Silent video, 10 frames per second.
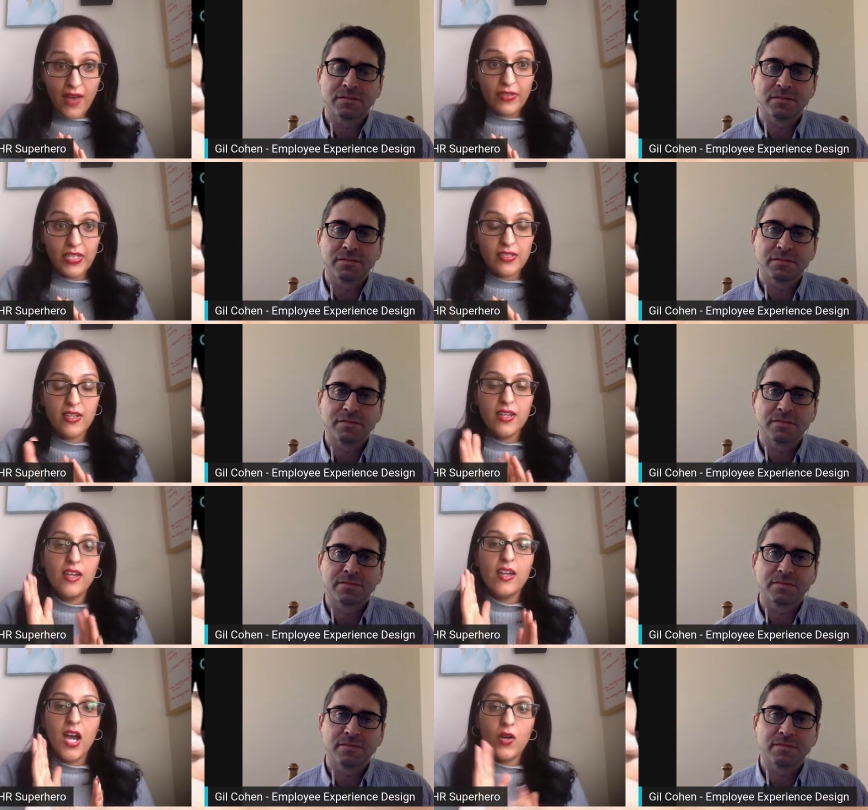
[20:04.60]
Speaker 1: it
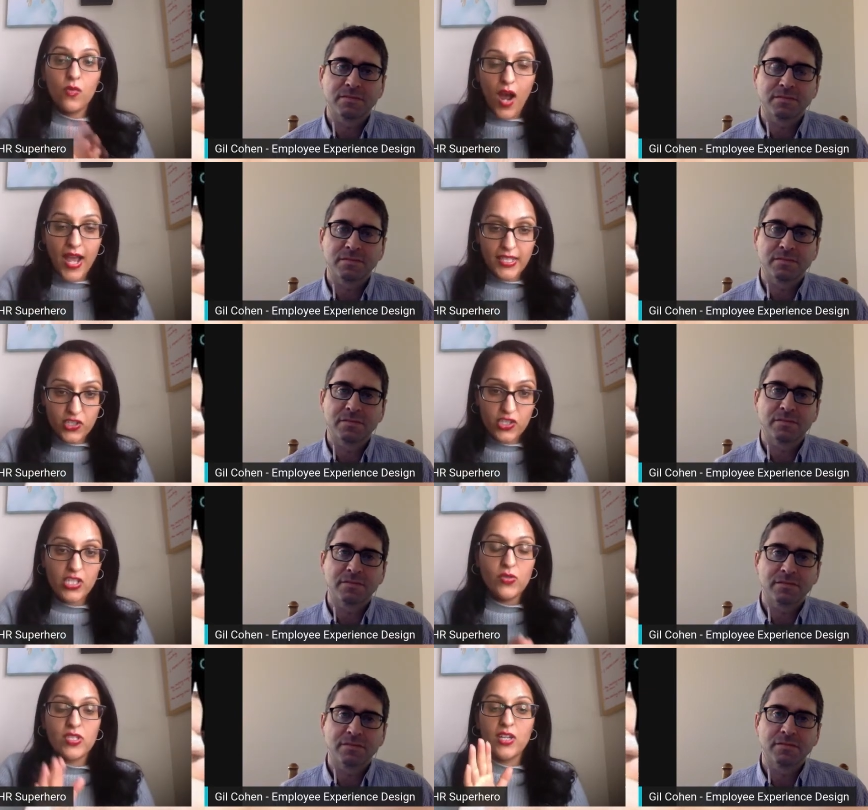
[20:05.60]
uh, why they should
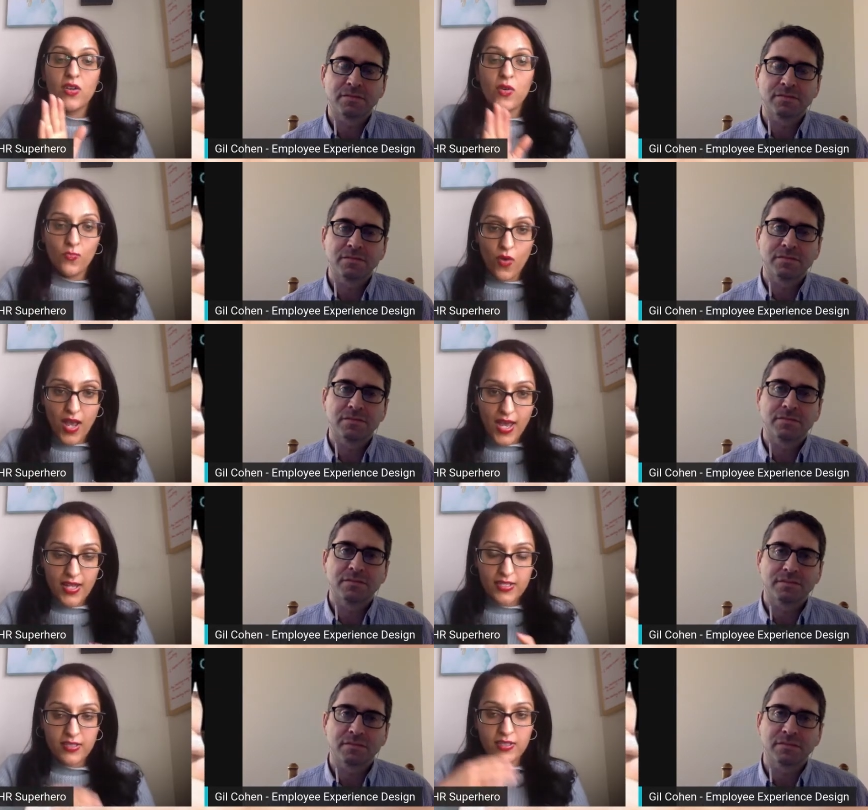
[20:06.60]
use it
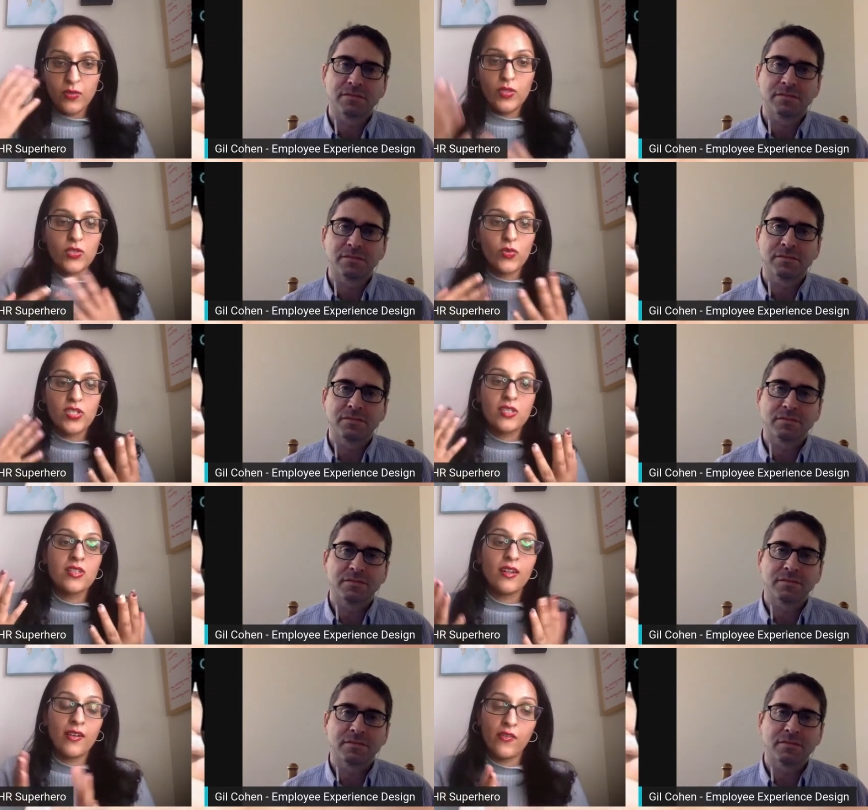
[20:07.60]
and the resources
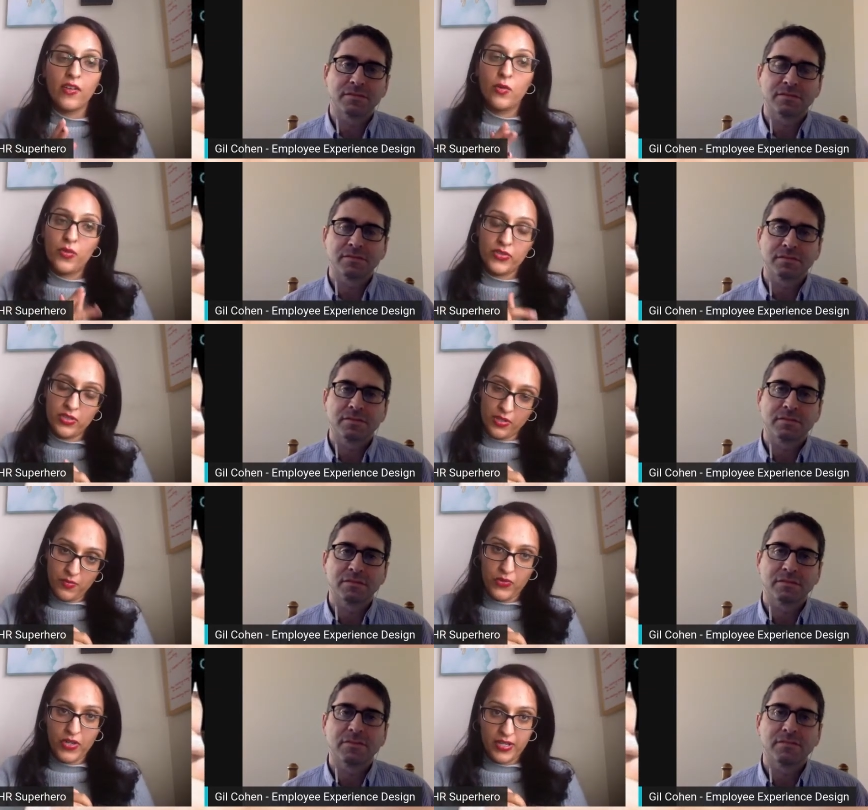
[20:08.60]
that are available to the
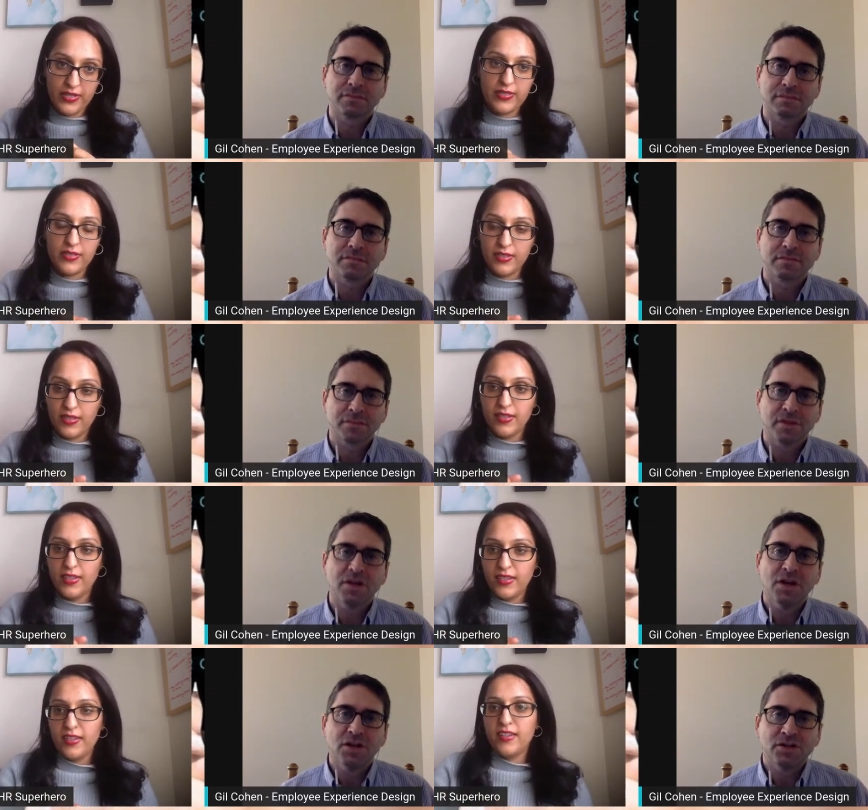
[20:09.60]
employees.
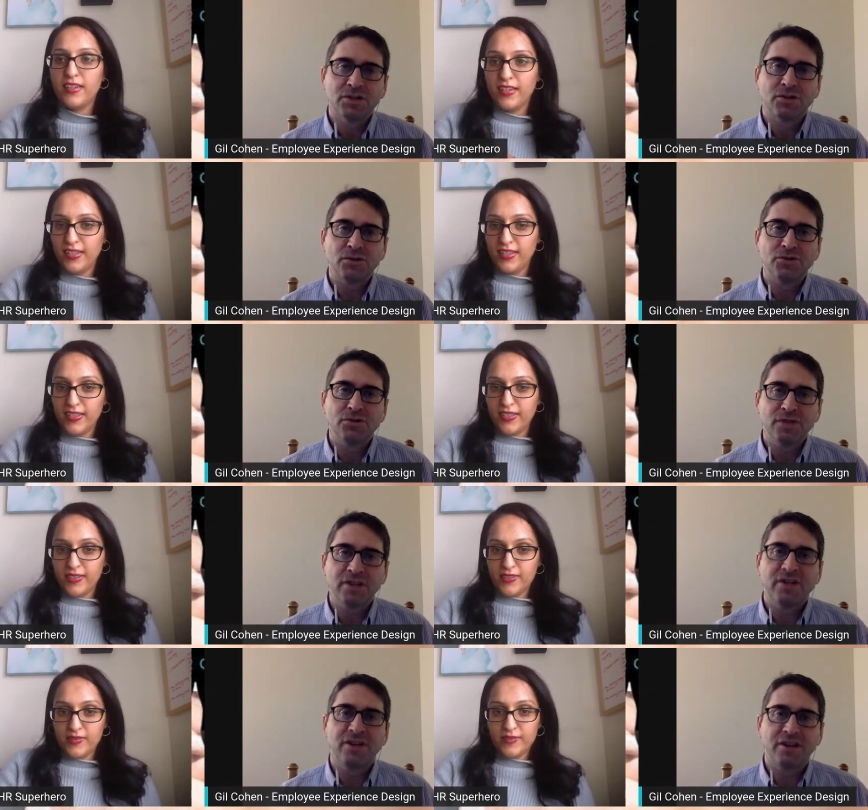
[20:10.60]
Speaker 2: So you
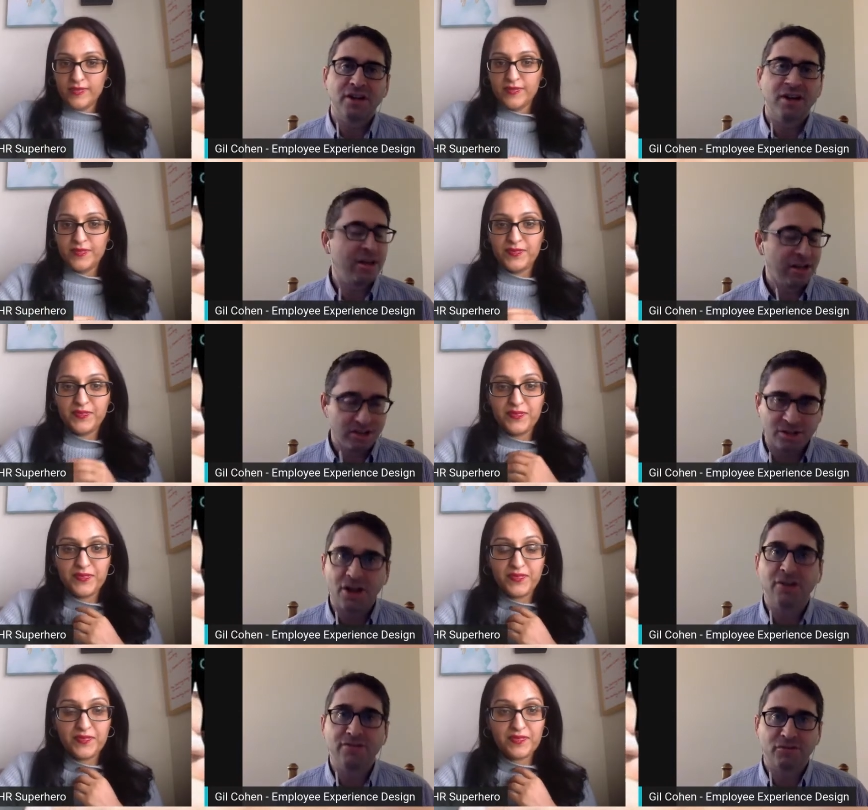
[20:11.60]
hit on a
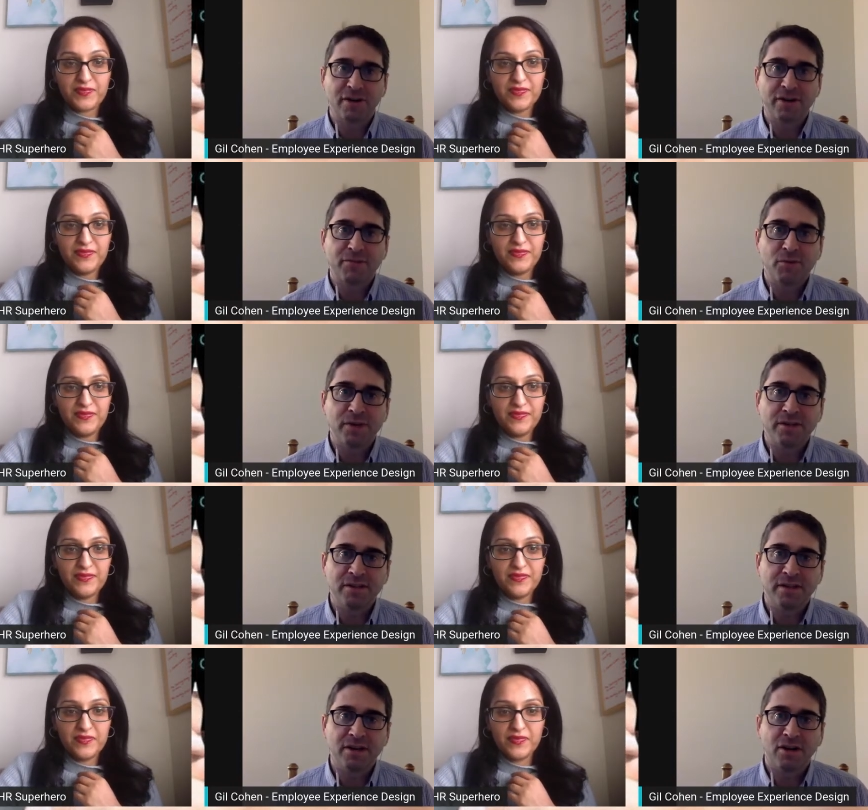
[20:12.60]
lot of great
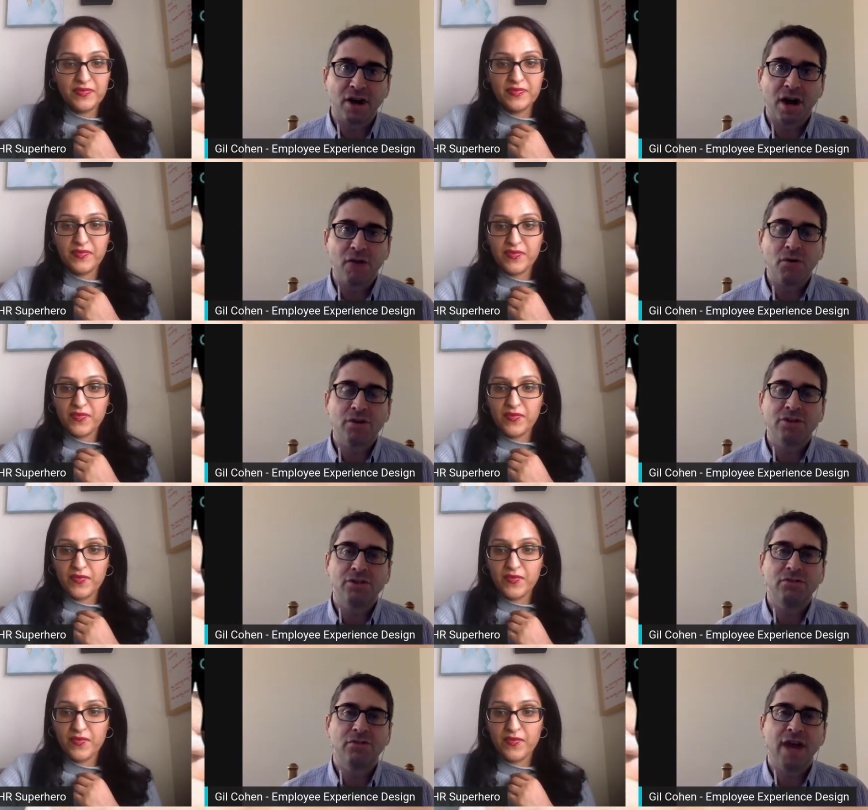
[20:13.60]
points there. I want
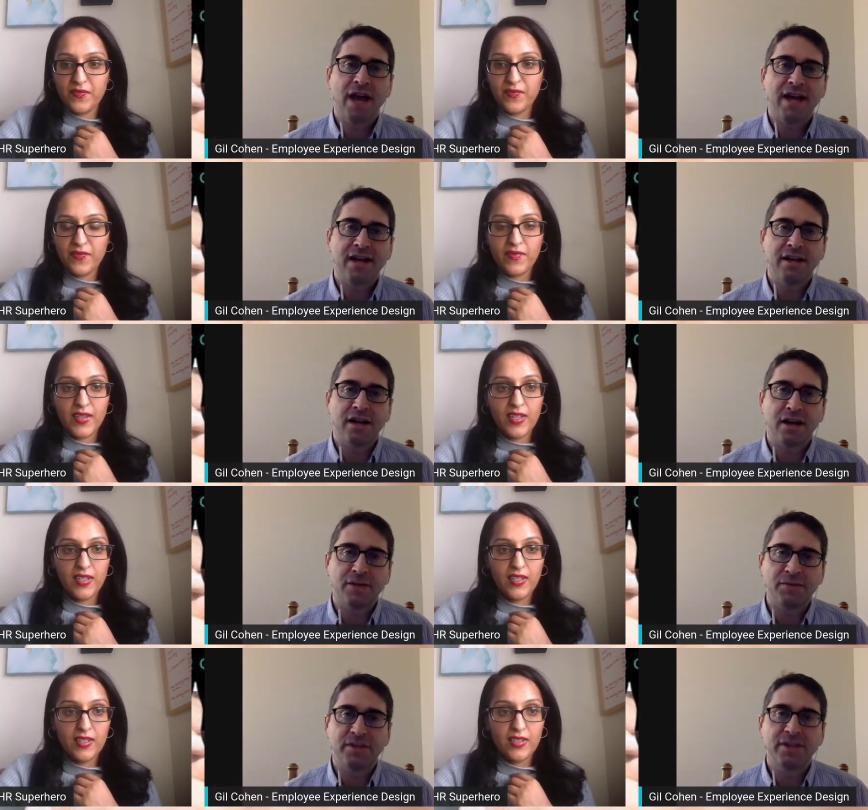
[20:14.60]
to add,
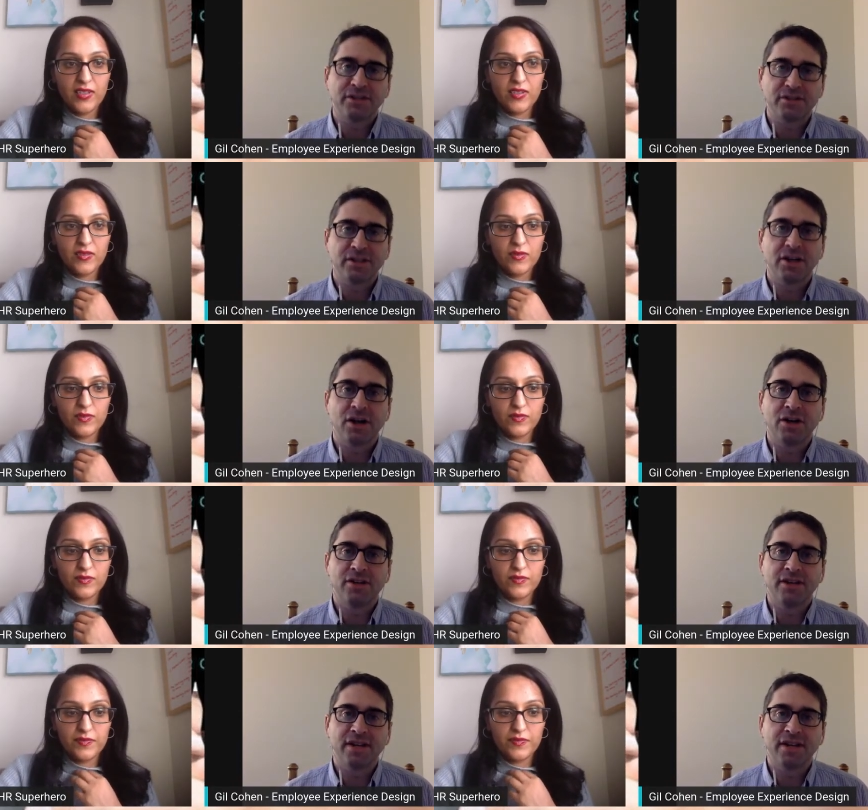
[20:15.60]
uh, particularly on the